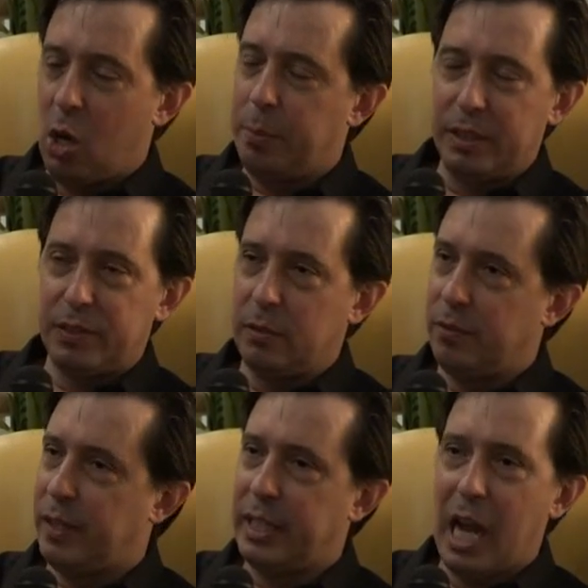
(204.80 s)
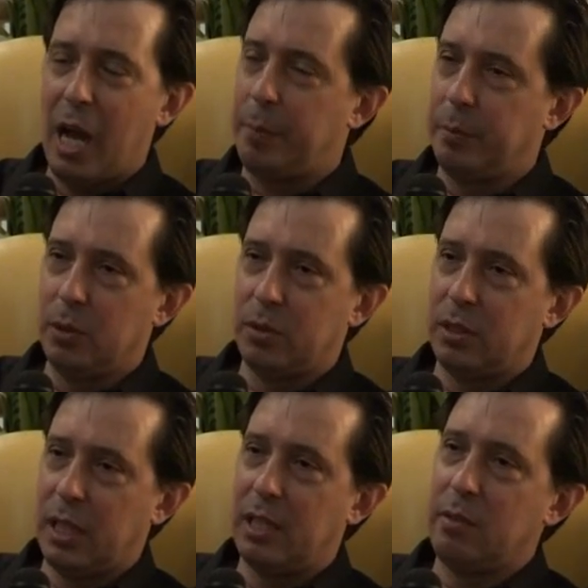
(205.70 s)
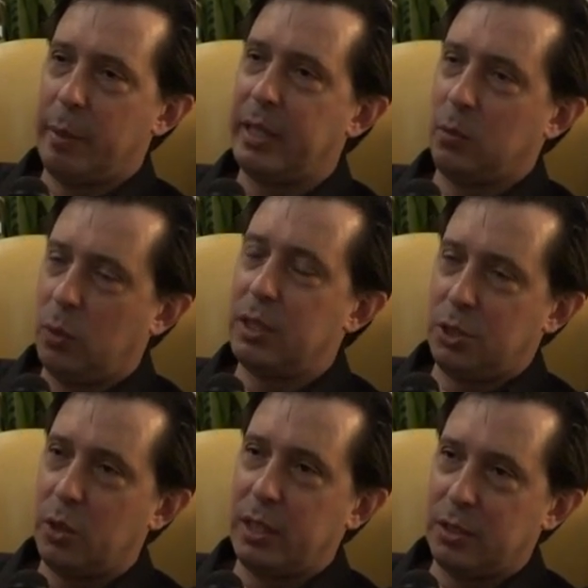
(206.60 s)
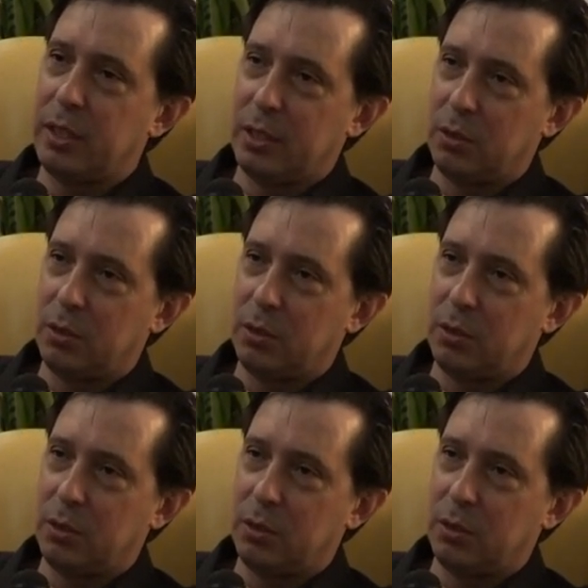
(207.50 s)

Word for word: uplifting, very happy music that everybody will enjoy listening